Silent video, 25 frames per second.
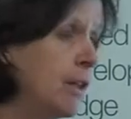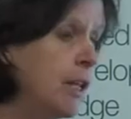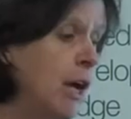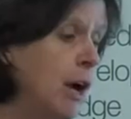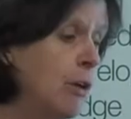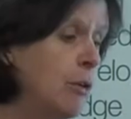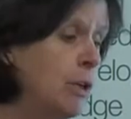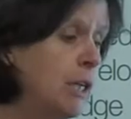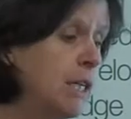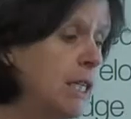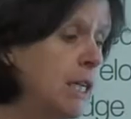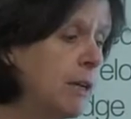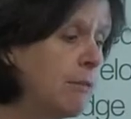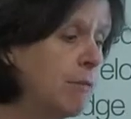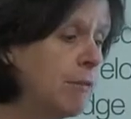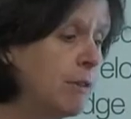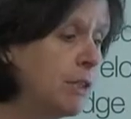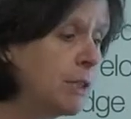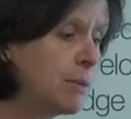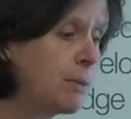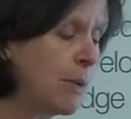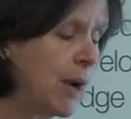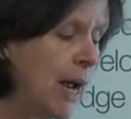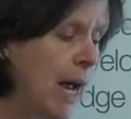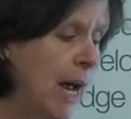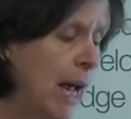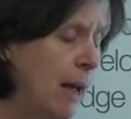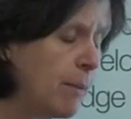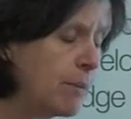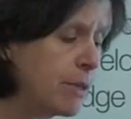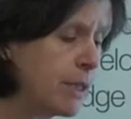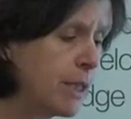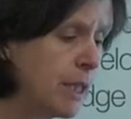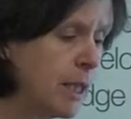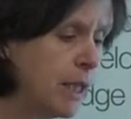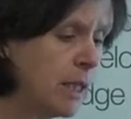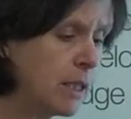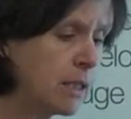The only difference
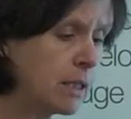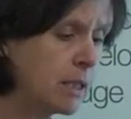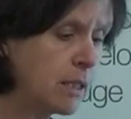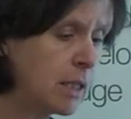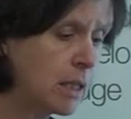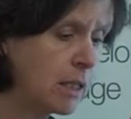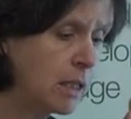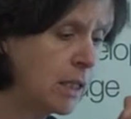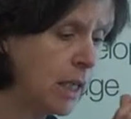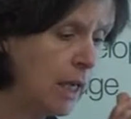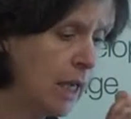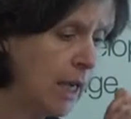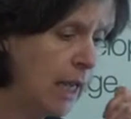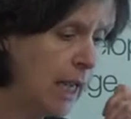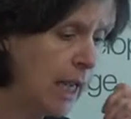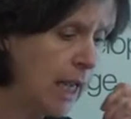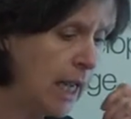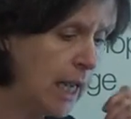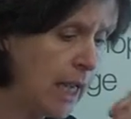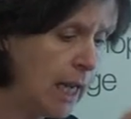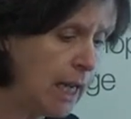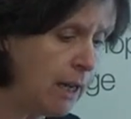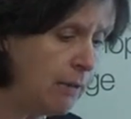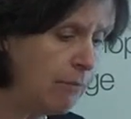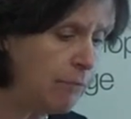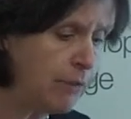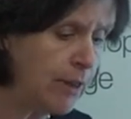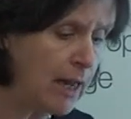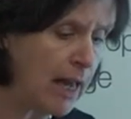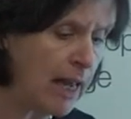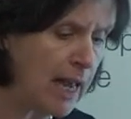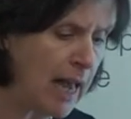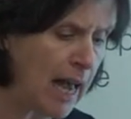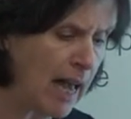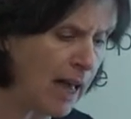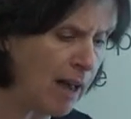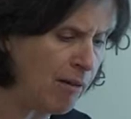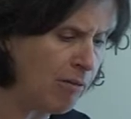perhaps is that if
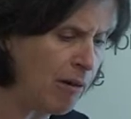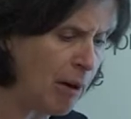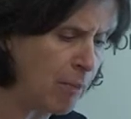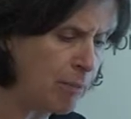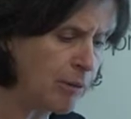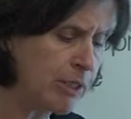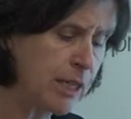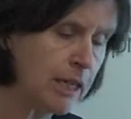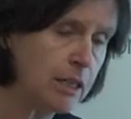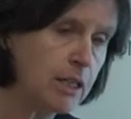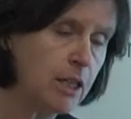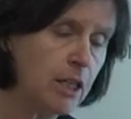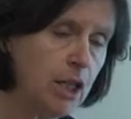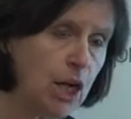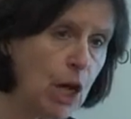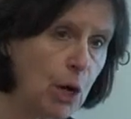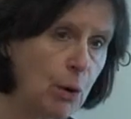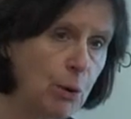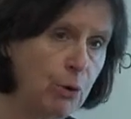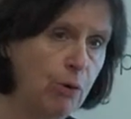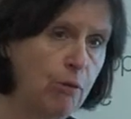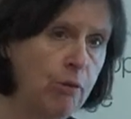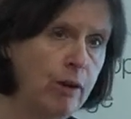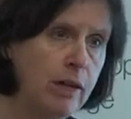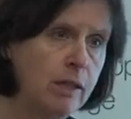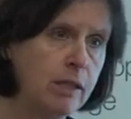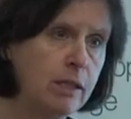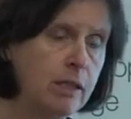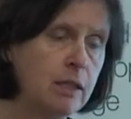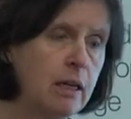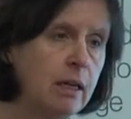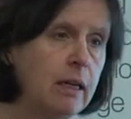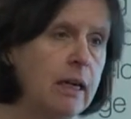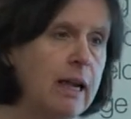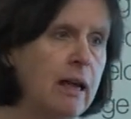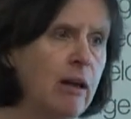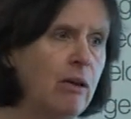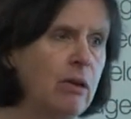they represent a lower risk
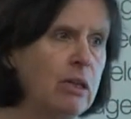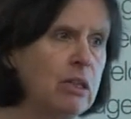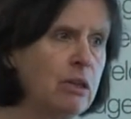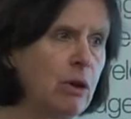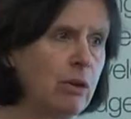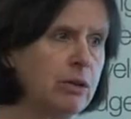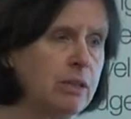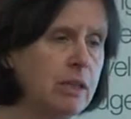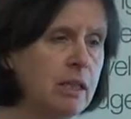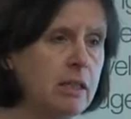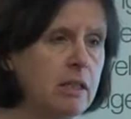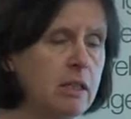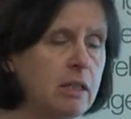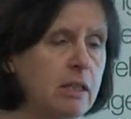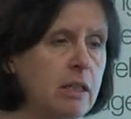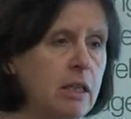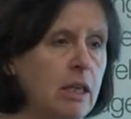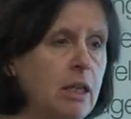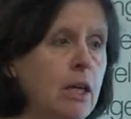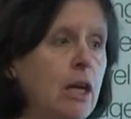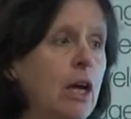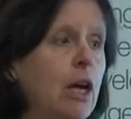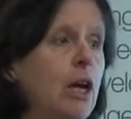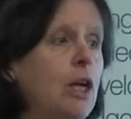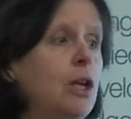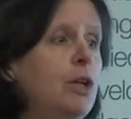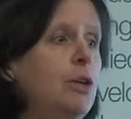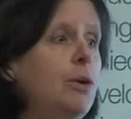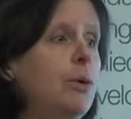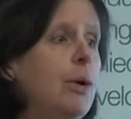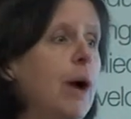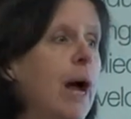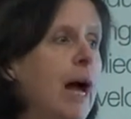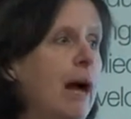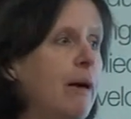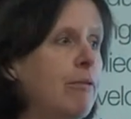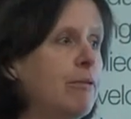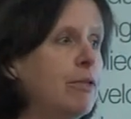and lower toxicity, you
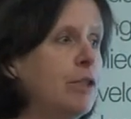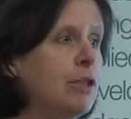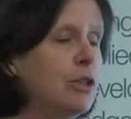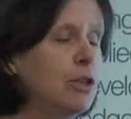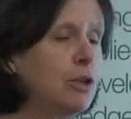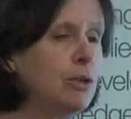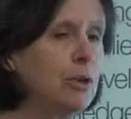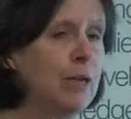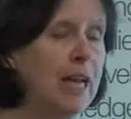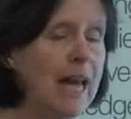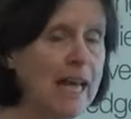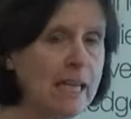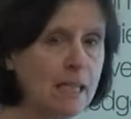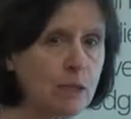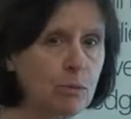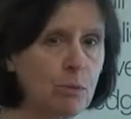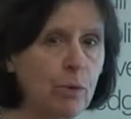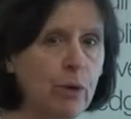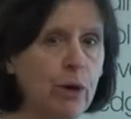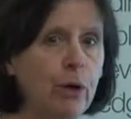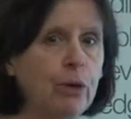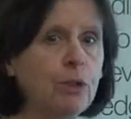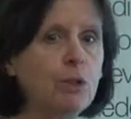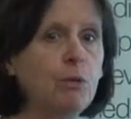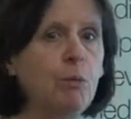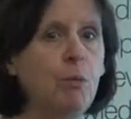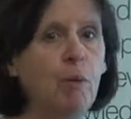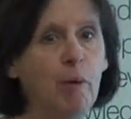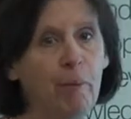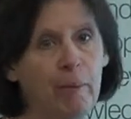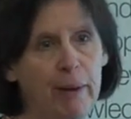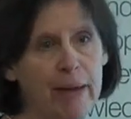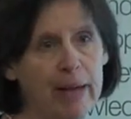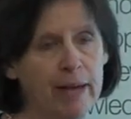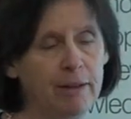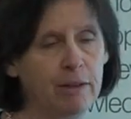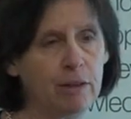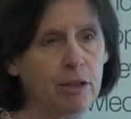have to do less work to
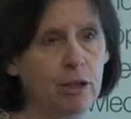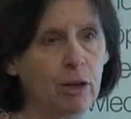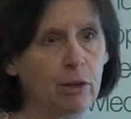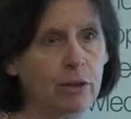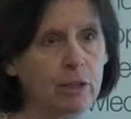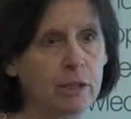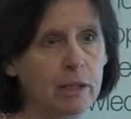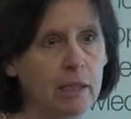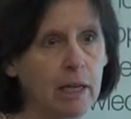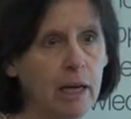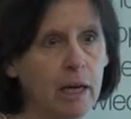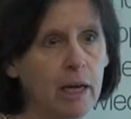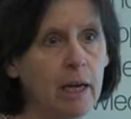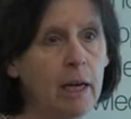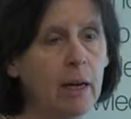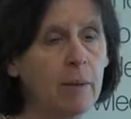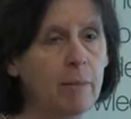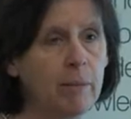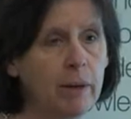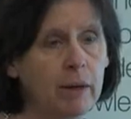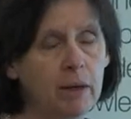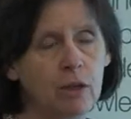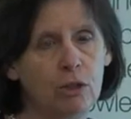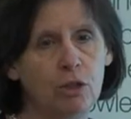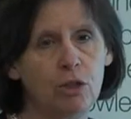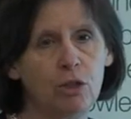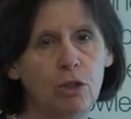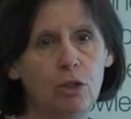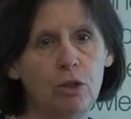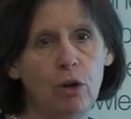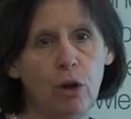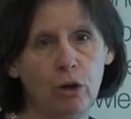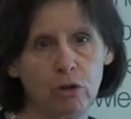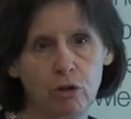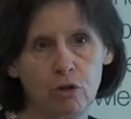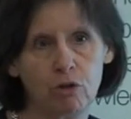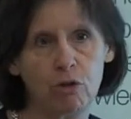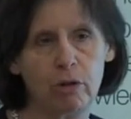prepare the dossier because you're
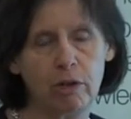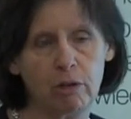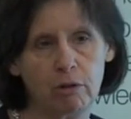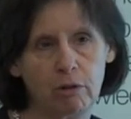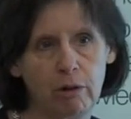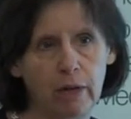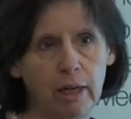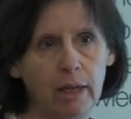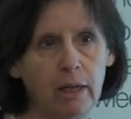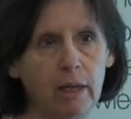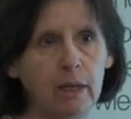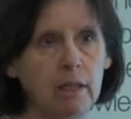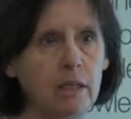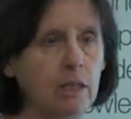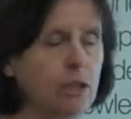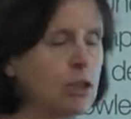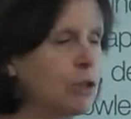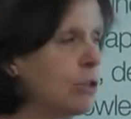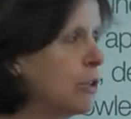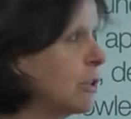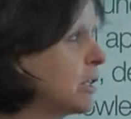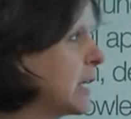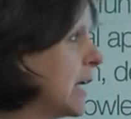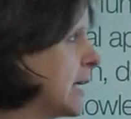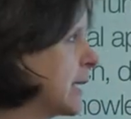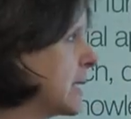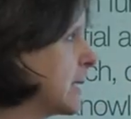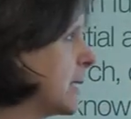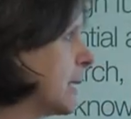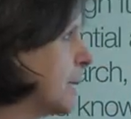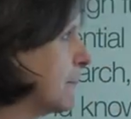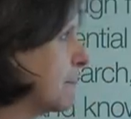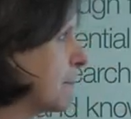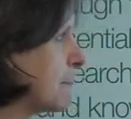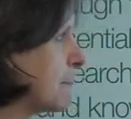not triggering additional testing.